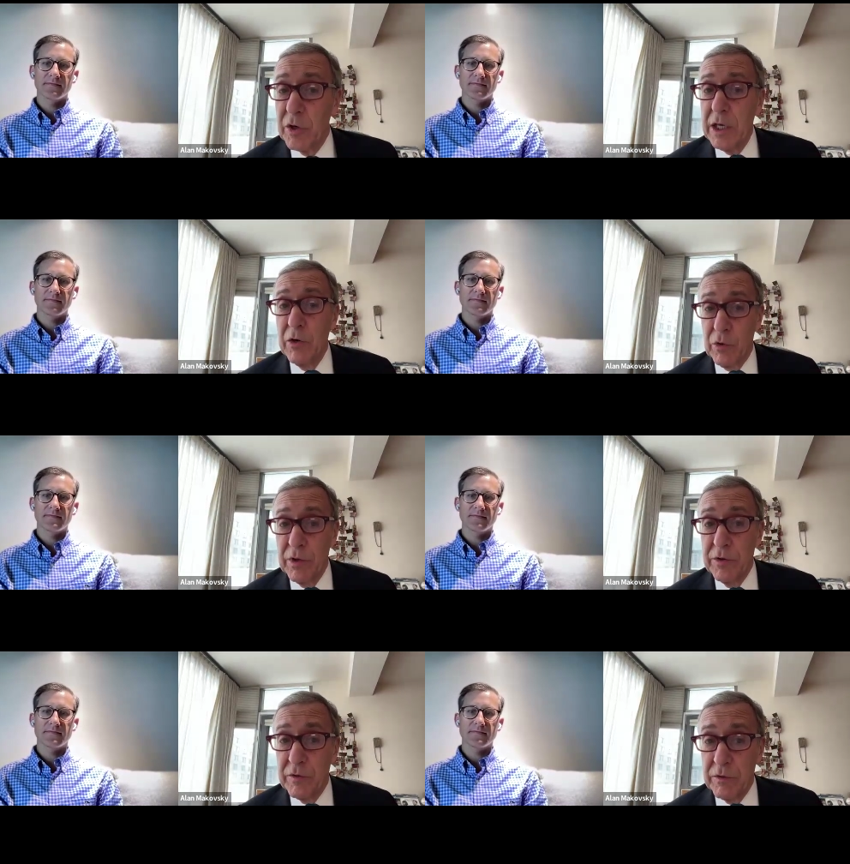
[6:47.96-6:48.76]
Speaker 1: Turkey
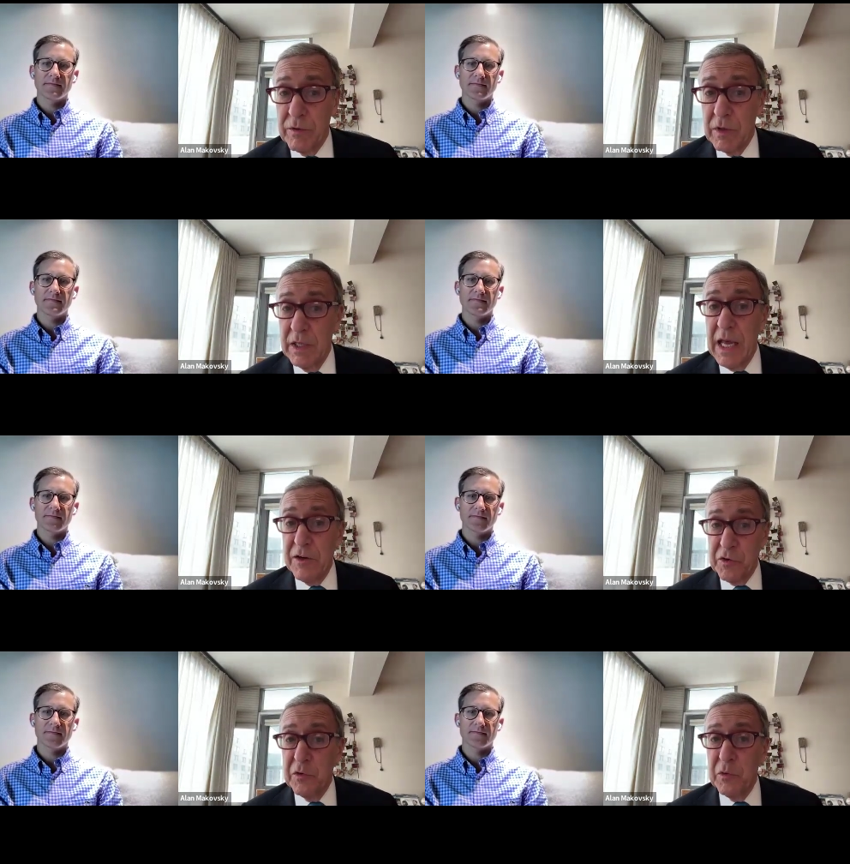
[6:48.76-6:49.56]
holds
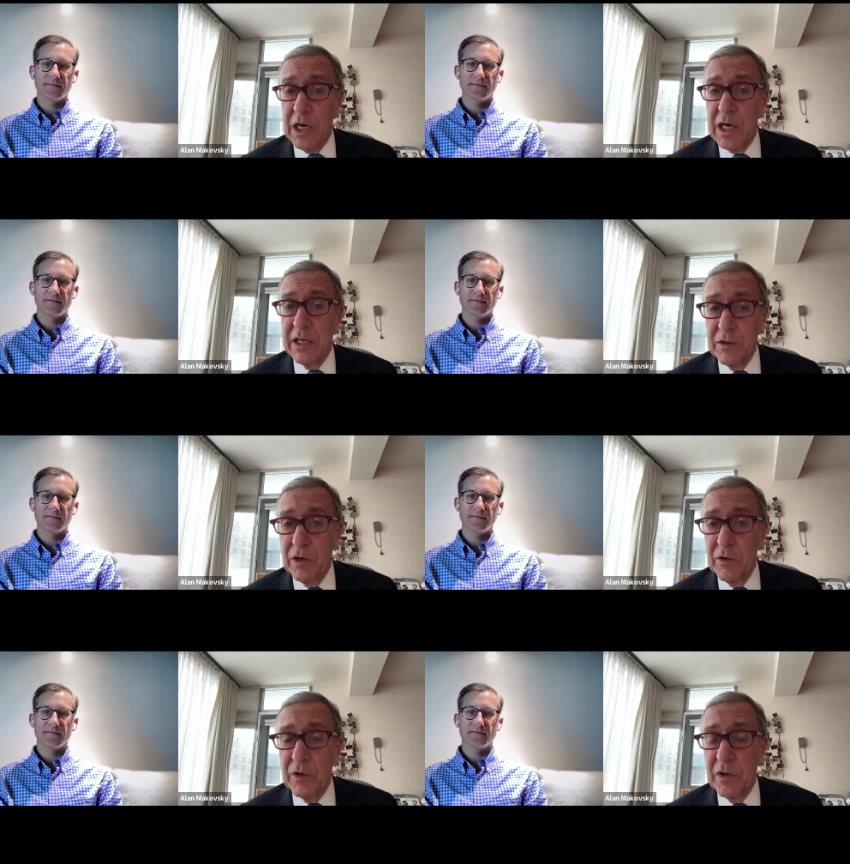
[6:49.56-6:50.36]

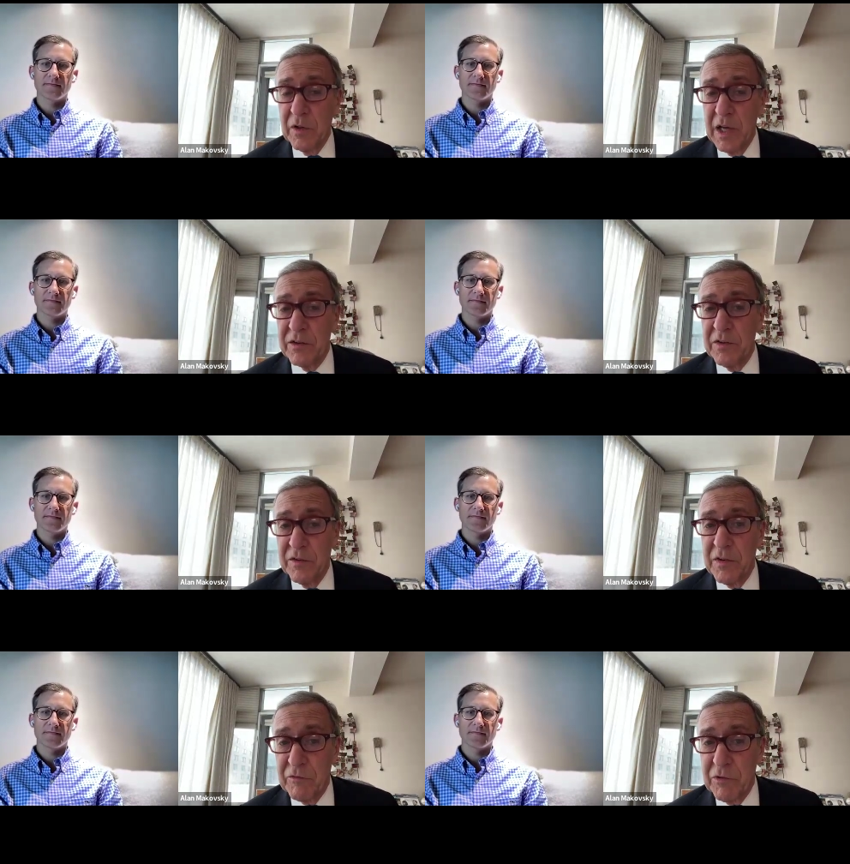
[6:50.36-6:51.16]
nationwide local
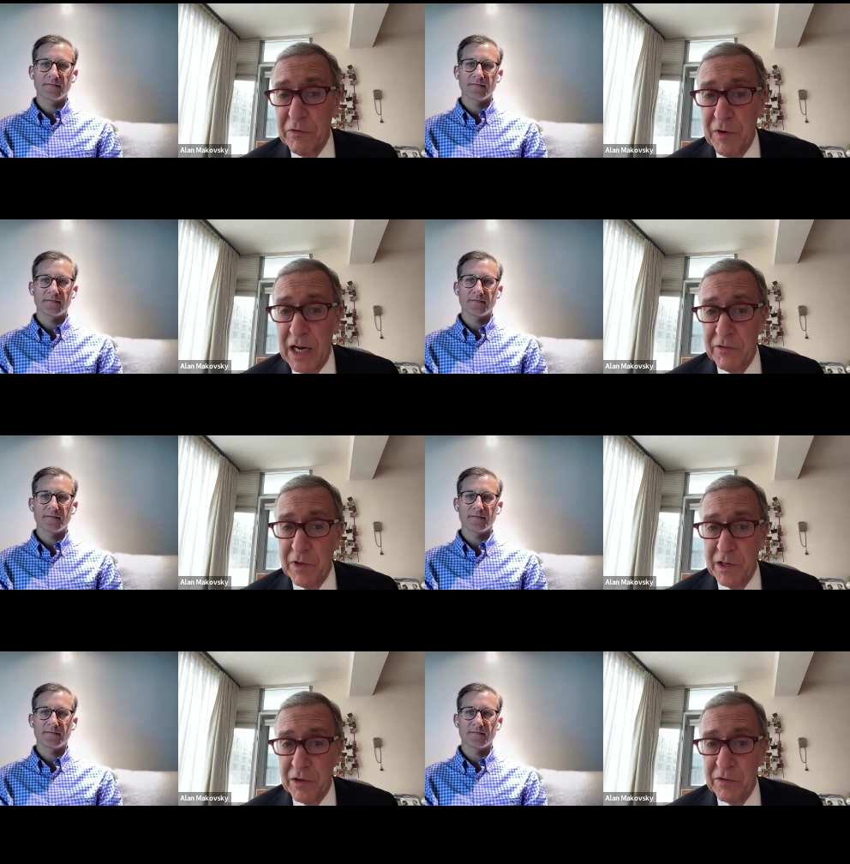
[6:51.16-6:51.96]
elections every
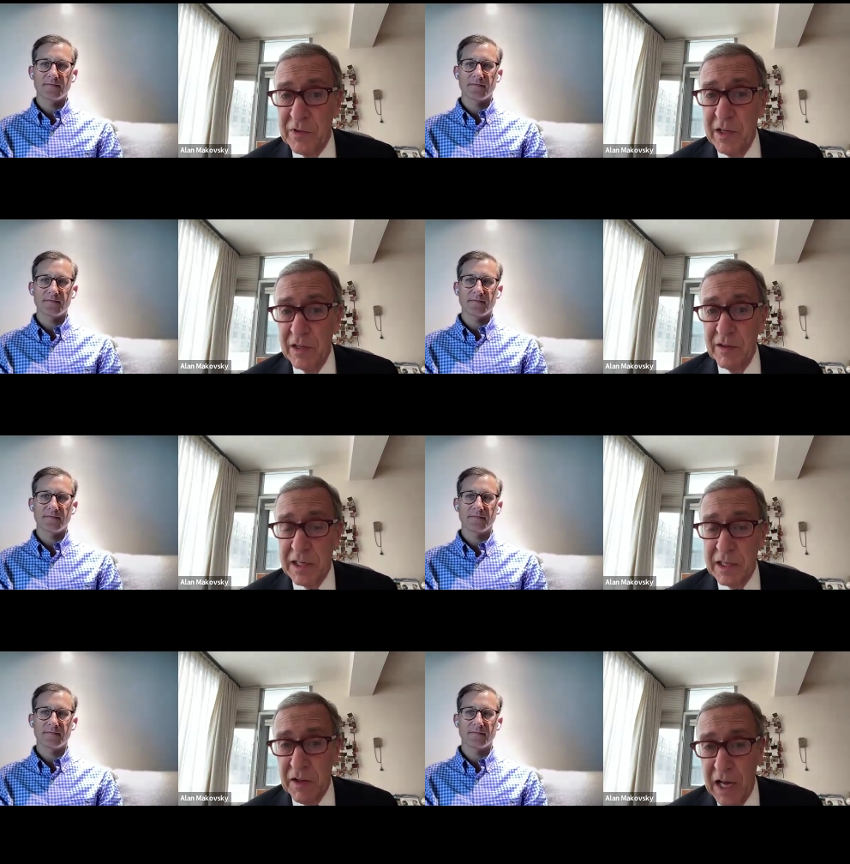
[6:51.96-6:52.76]
five years,
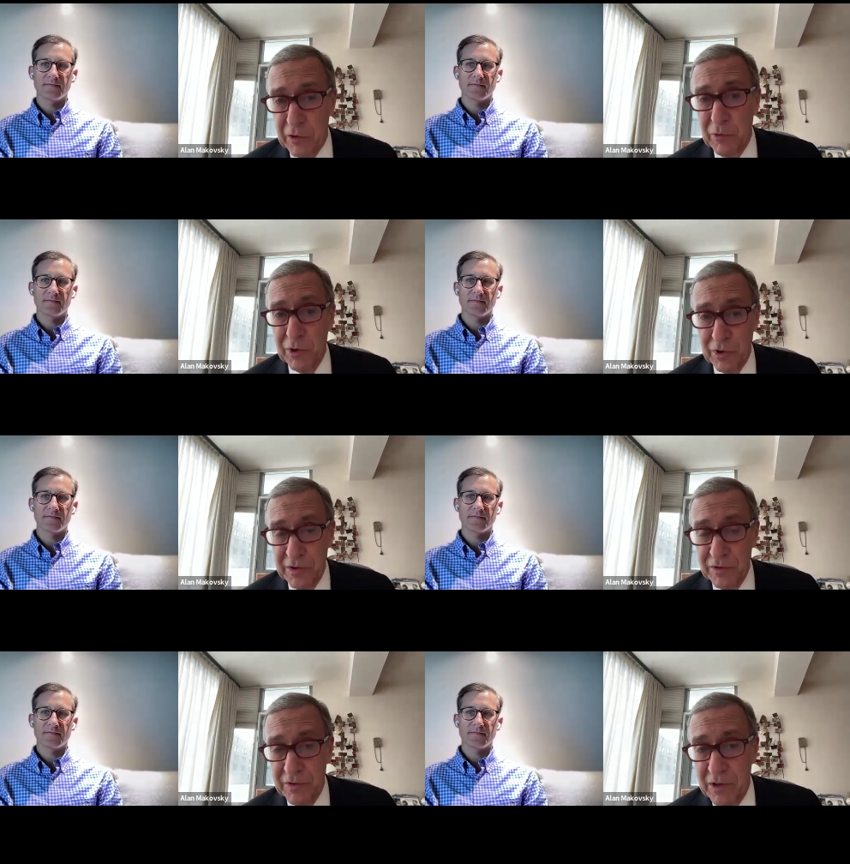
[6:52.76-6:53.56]
like
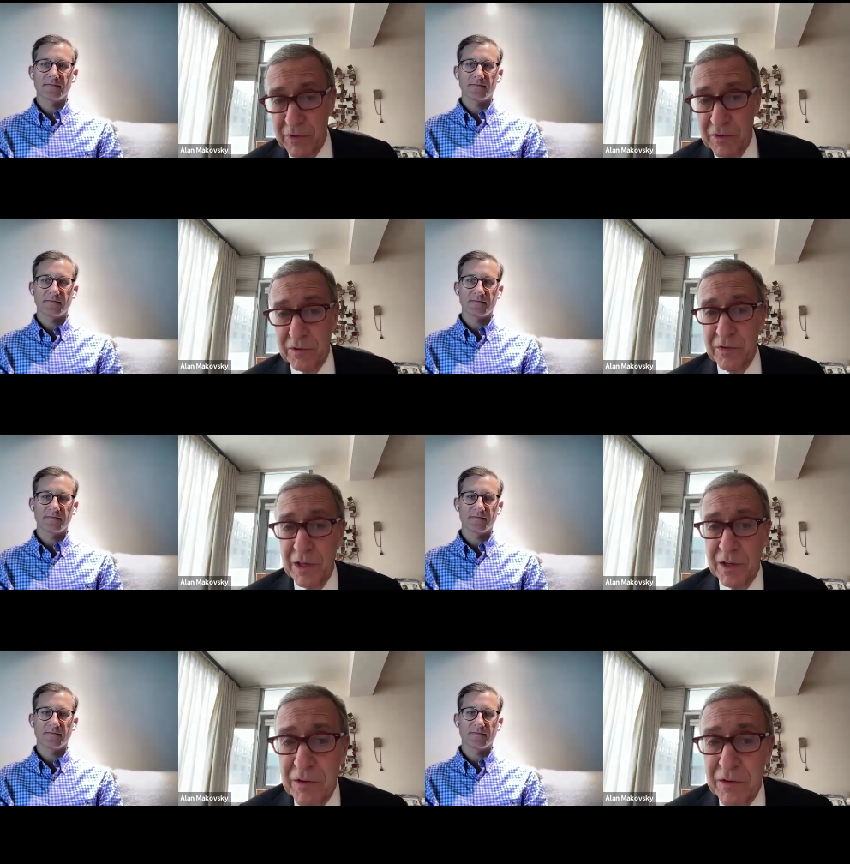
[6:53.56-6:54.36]
clockwork. There's no
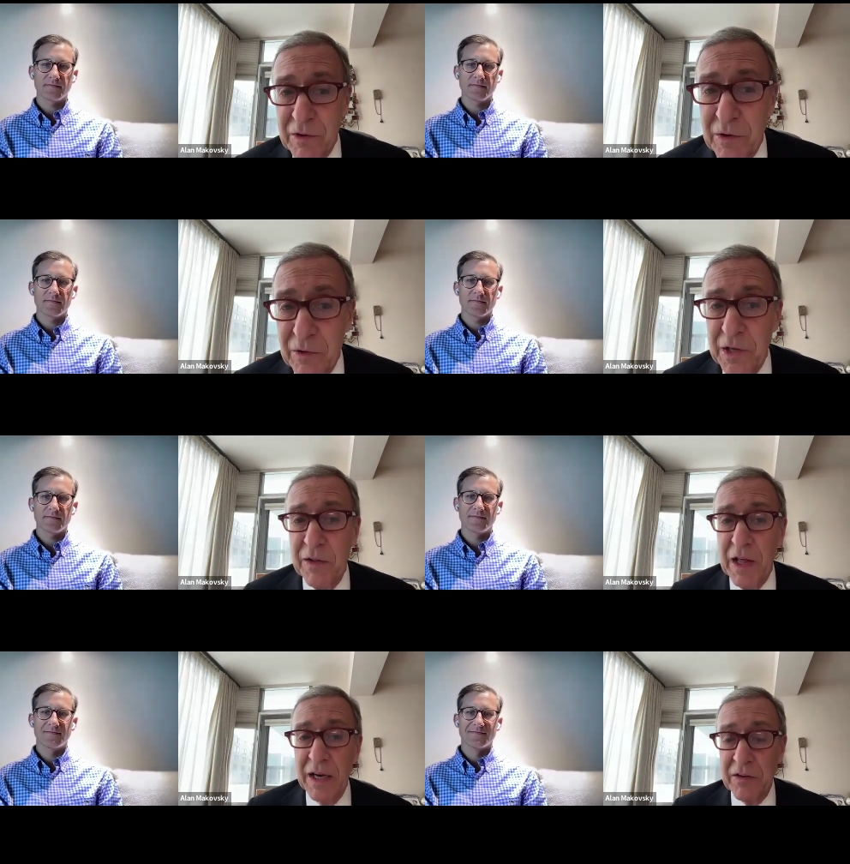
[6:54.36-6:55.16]
such thing as
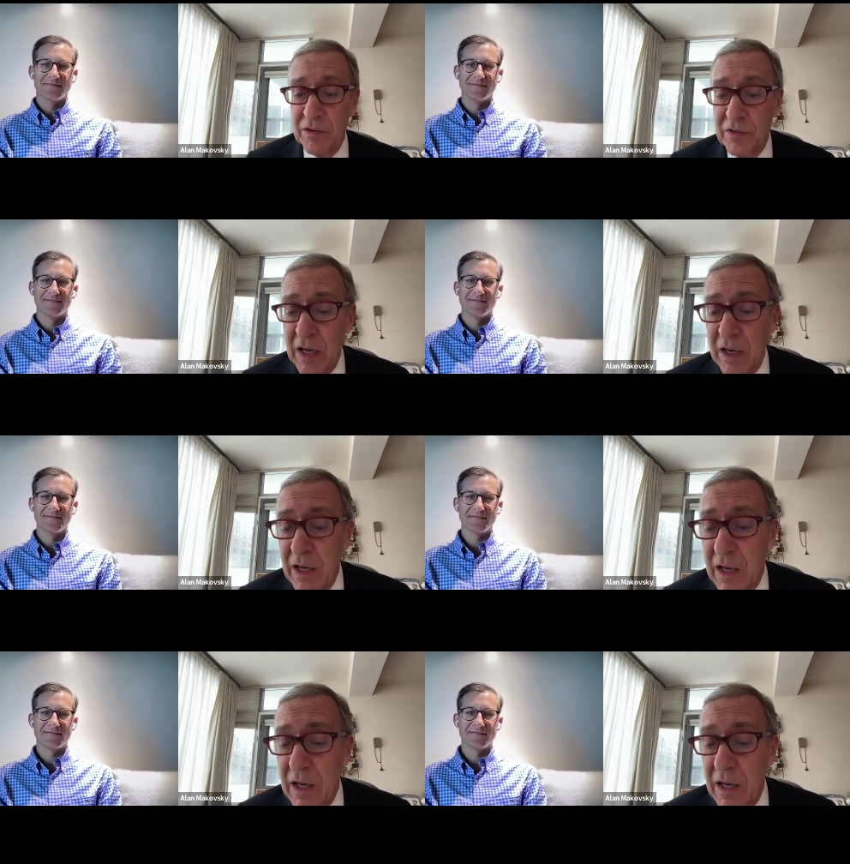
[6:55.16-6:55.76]
early elections.